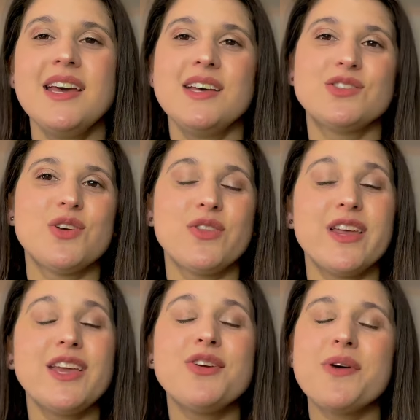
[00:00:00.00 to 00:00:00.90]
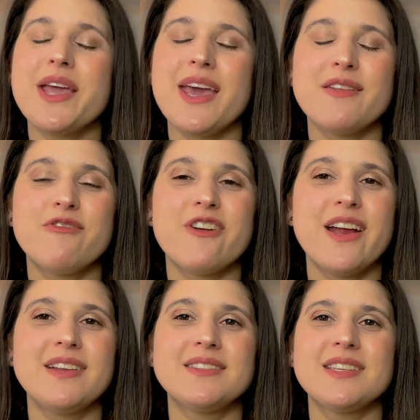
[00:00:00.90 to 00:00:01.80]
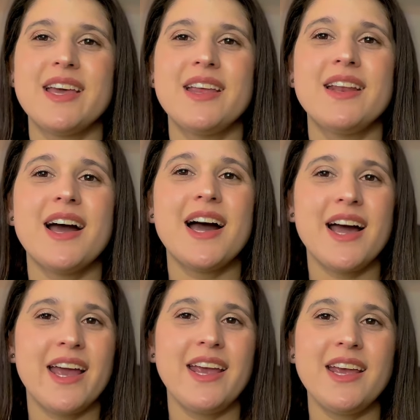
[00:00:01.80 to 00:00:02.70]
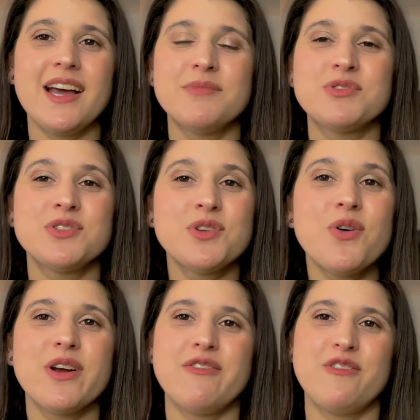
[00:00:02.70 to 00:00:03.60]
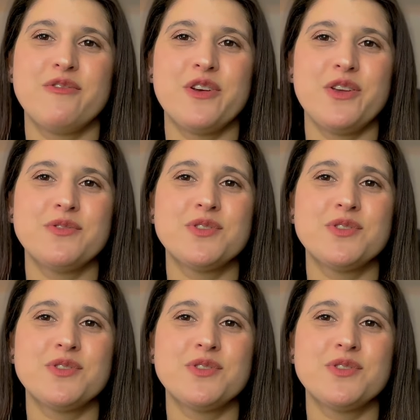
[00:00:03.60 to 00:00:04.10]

So thank you again, friends. And I am so grateful for you.